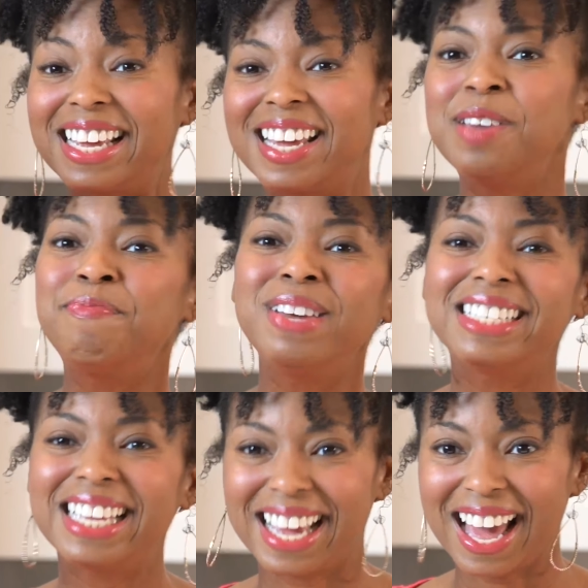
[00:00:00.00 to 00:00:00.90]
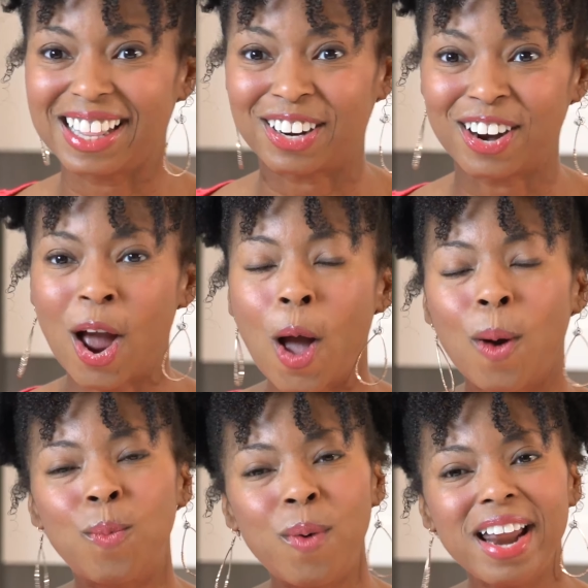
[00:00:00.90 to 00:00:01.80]
to keep you together
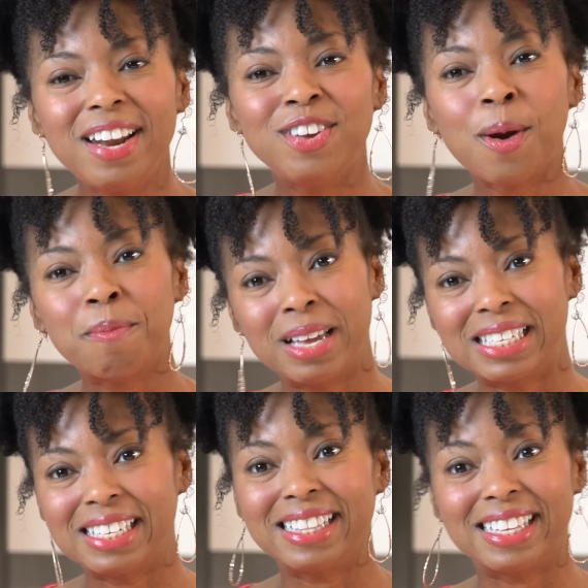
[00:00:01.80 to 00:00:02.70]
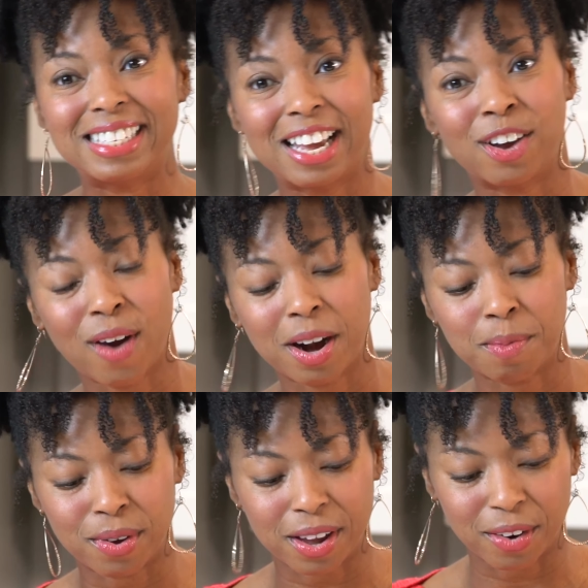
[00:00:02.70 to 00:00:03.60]
when you're missing this incredible